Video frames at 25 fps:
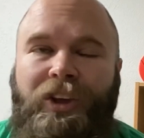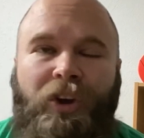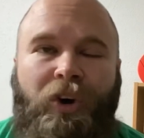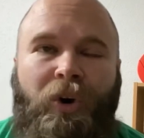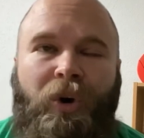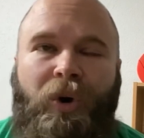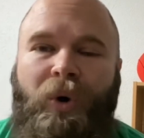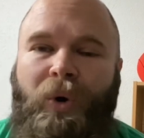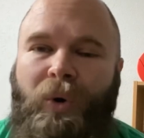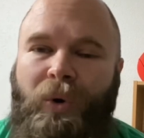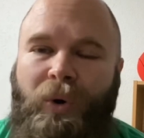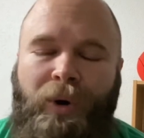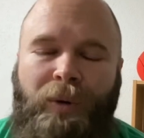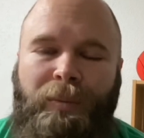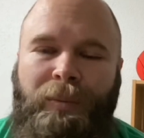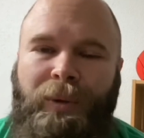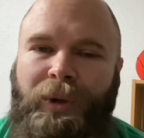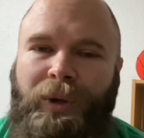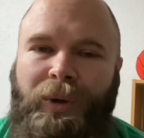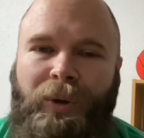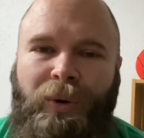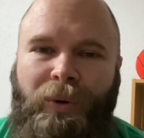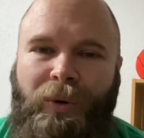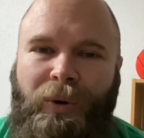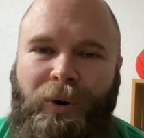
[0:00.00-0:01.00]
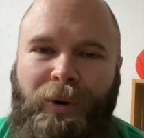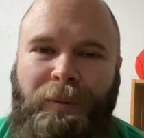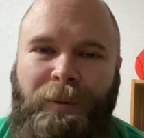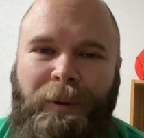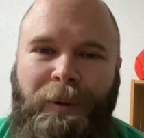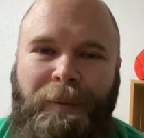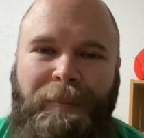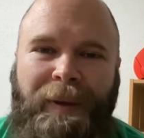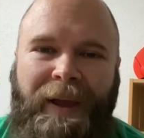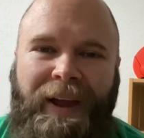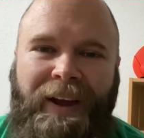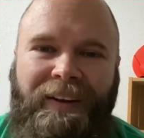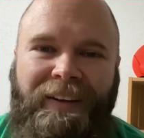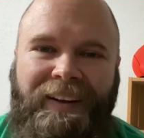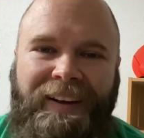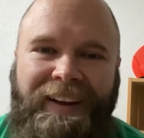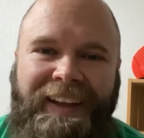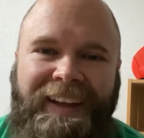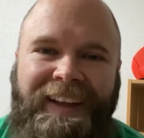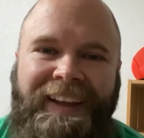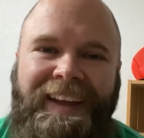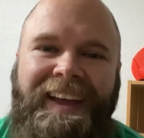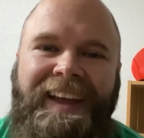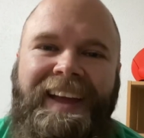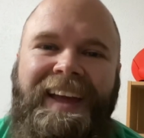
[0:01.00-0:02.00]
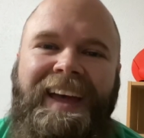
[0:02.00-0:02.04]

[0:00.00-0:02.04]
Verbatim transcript: horrible, horrible parody.